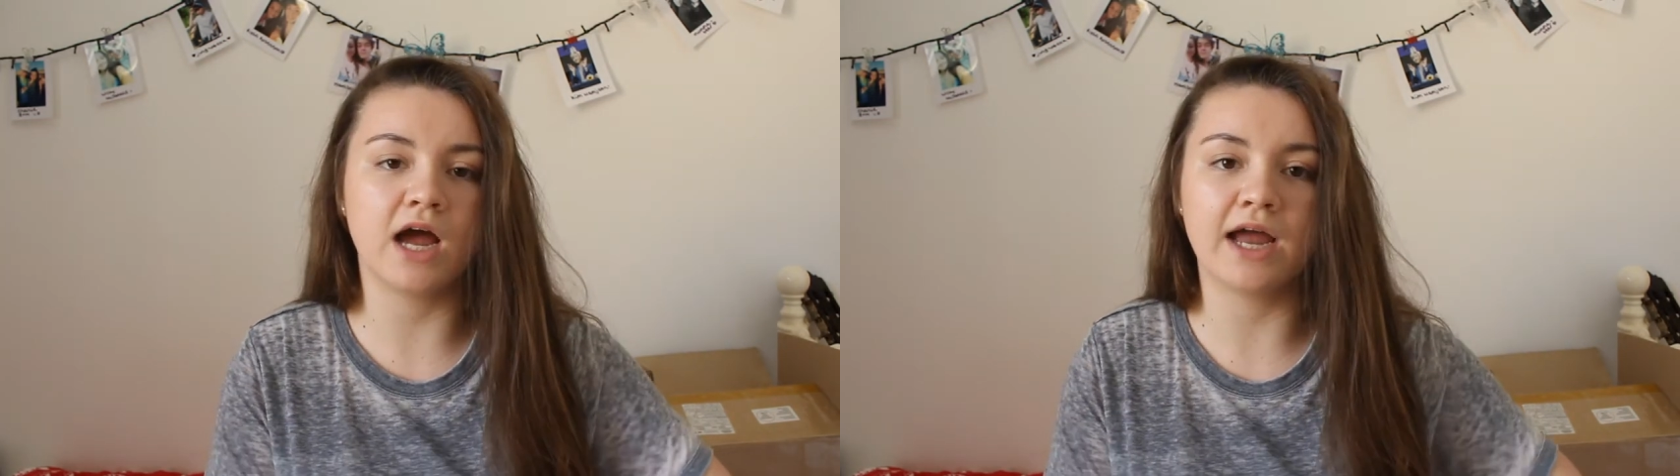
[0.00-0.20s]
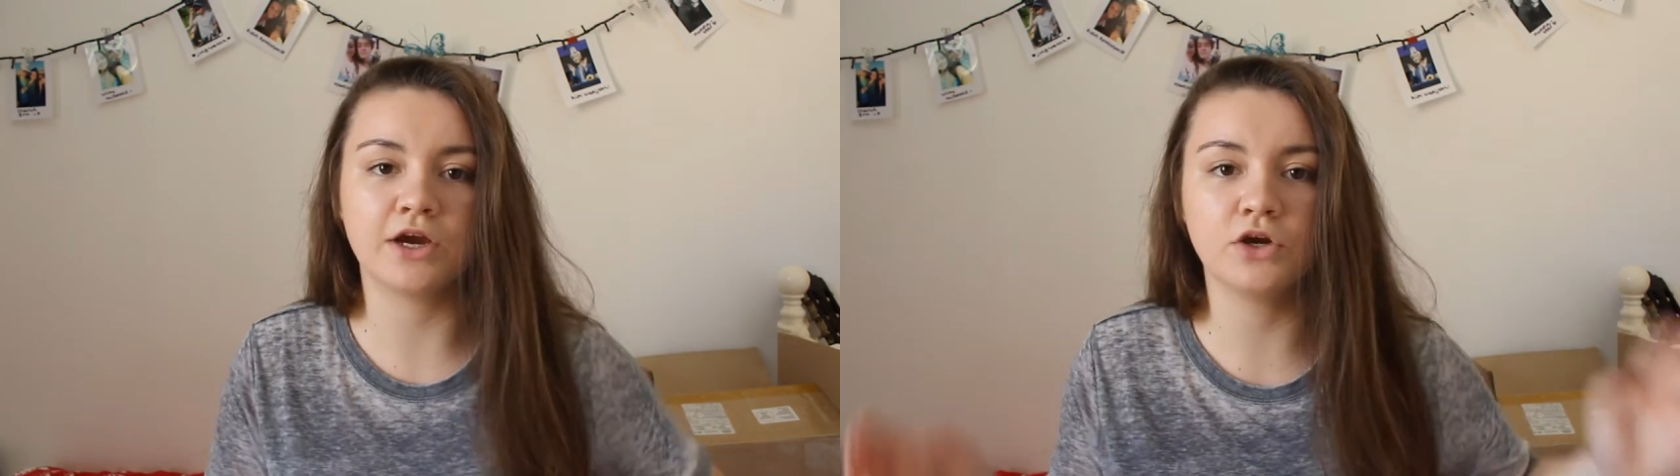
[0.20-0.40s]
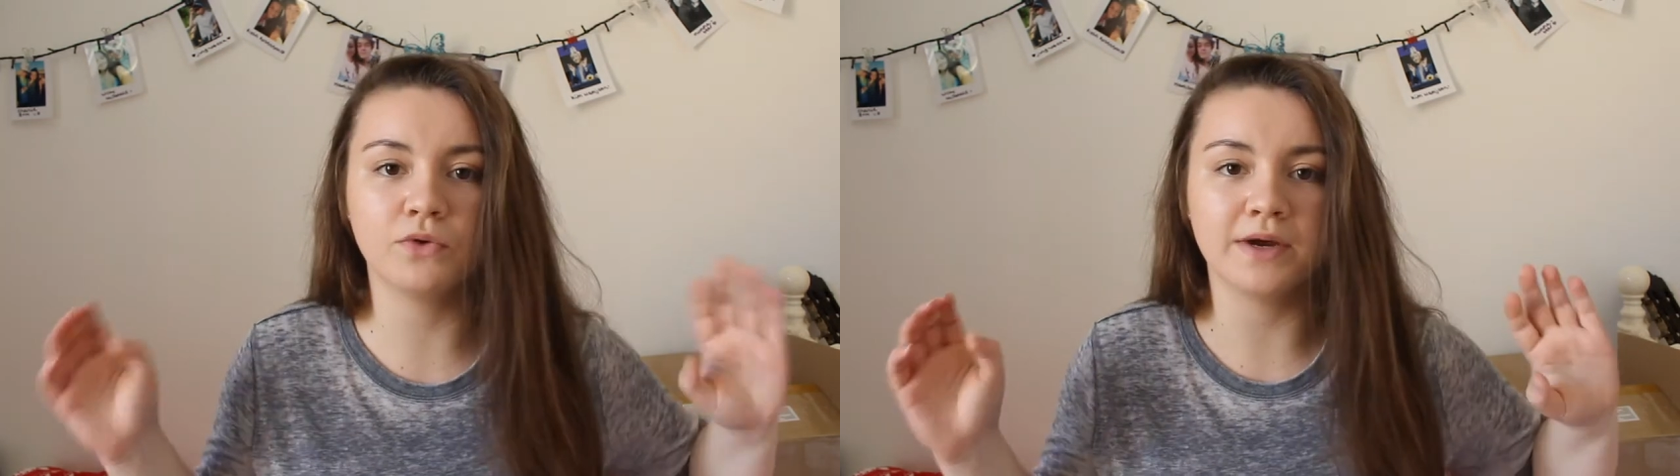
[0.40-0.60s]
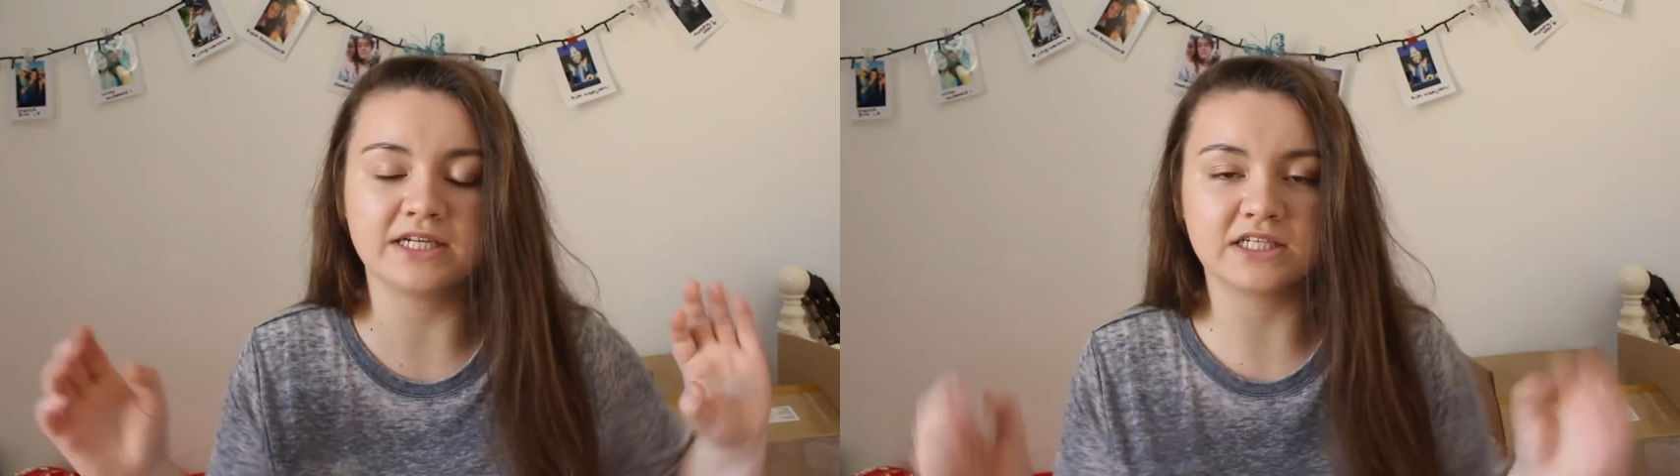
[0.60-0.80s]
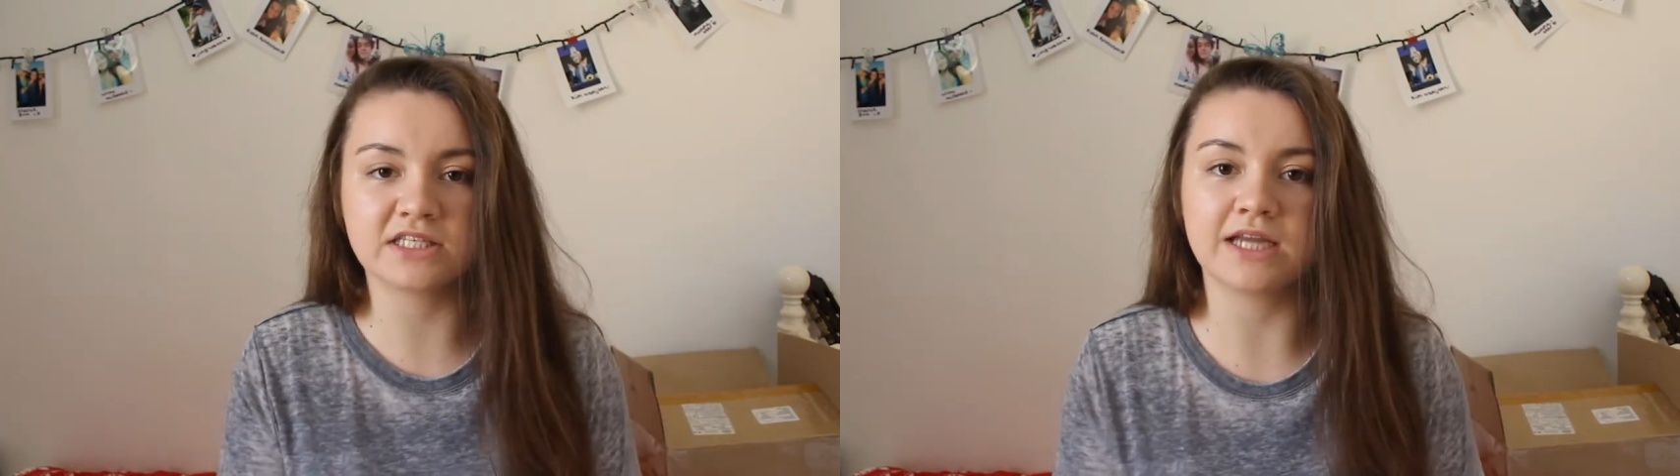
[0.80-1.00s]
I can
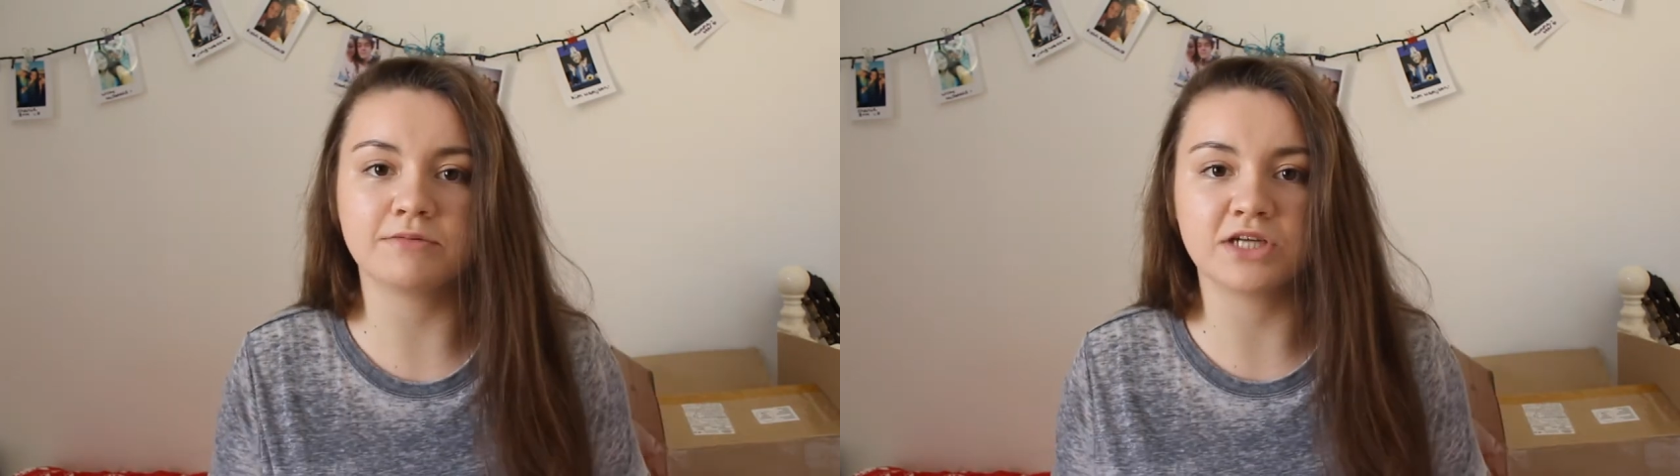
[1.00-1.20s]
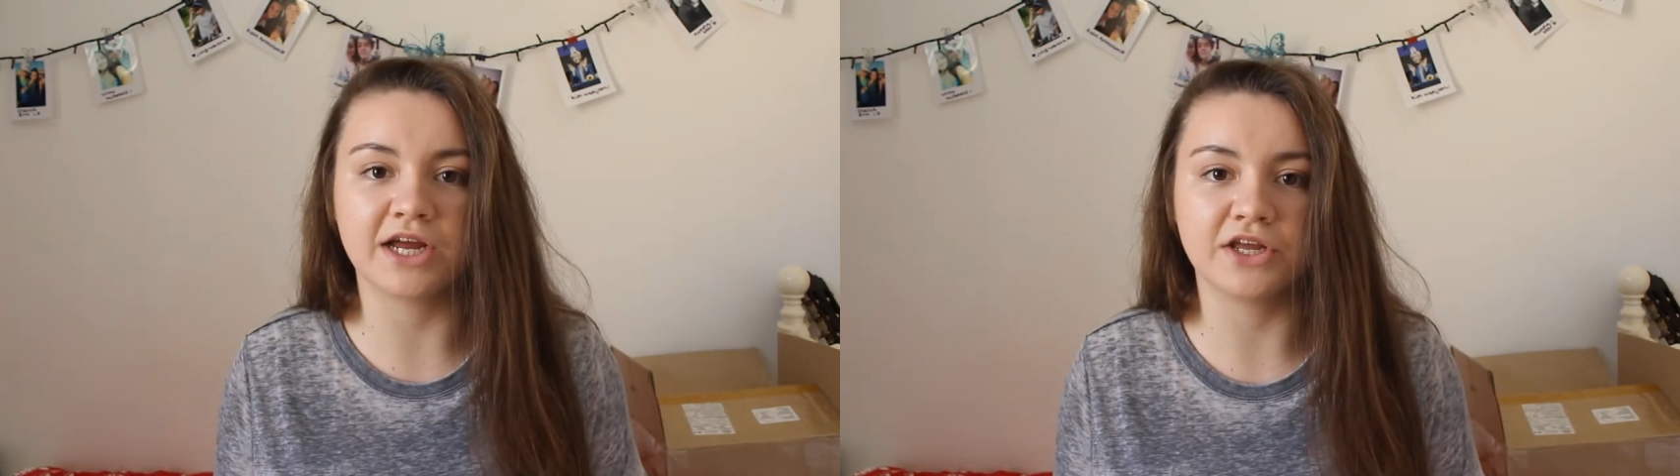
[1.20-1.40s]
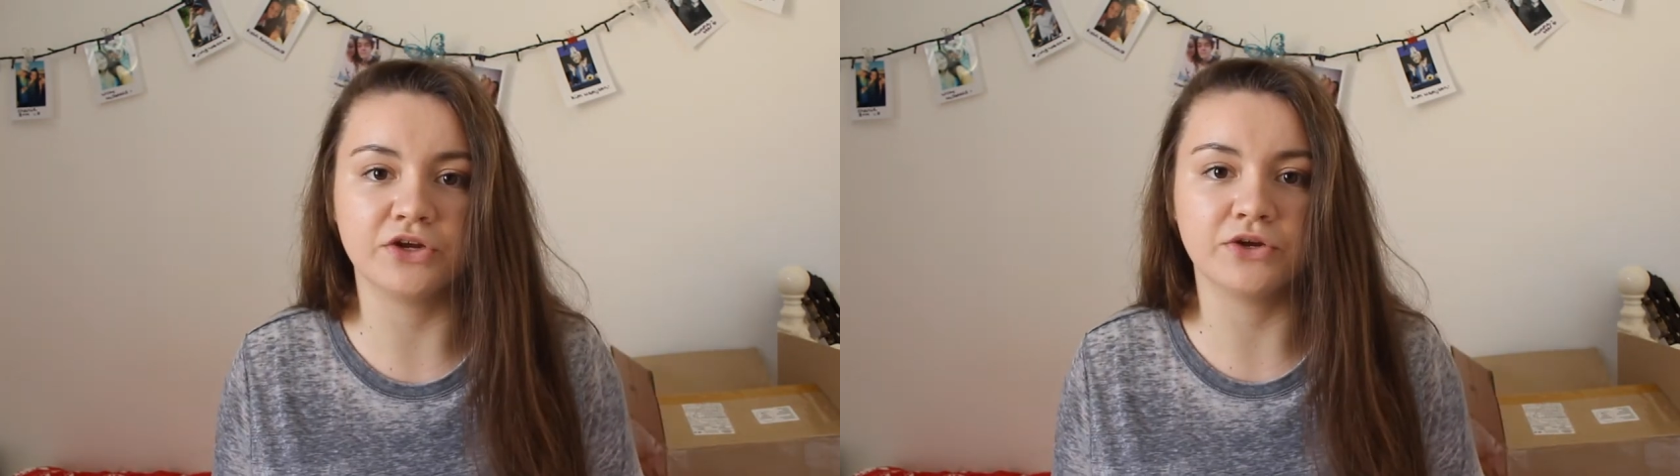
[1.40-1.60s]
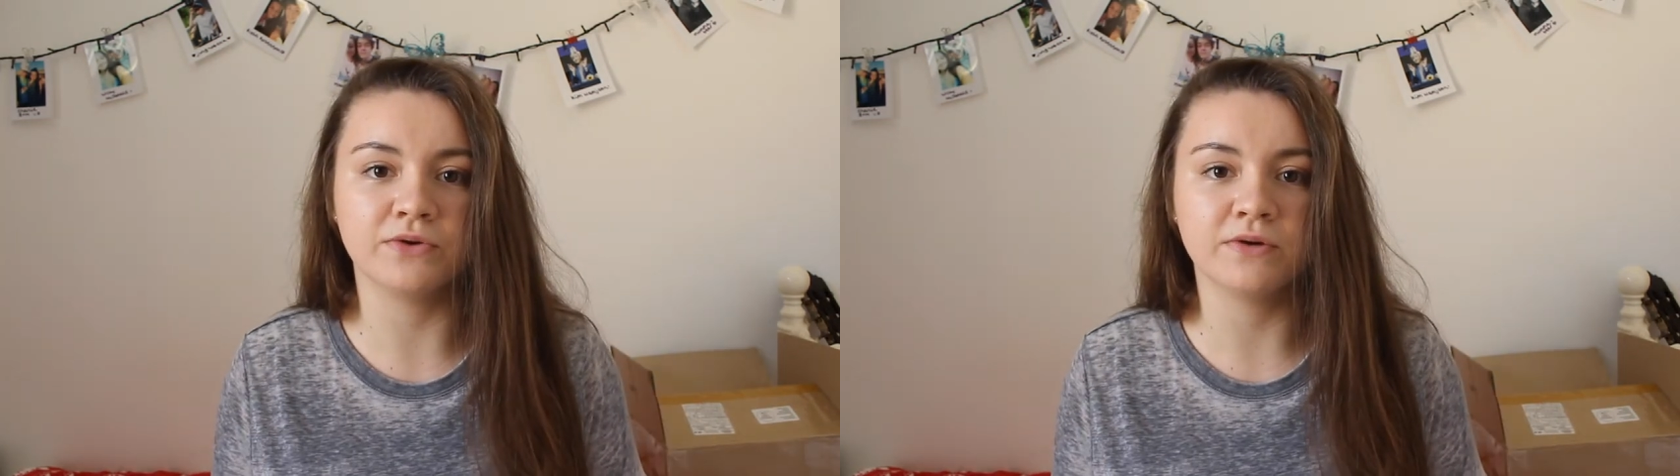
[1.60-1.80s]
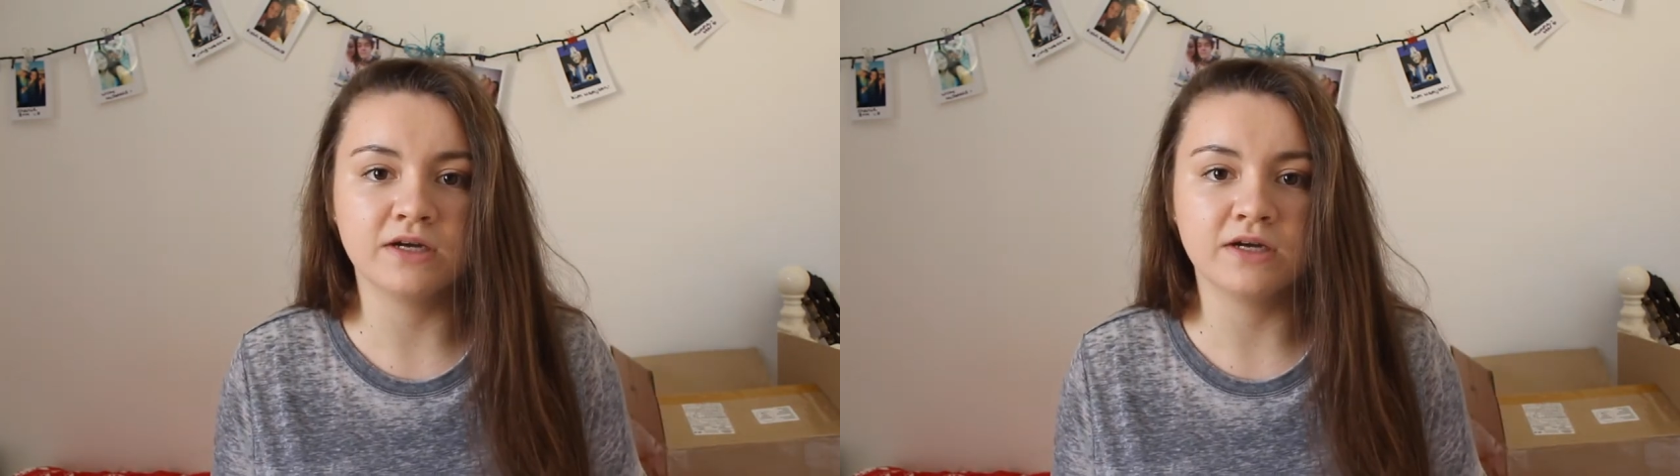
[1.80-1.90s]
always Snapchat you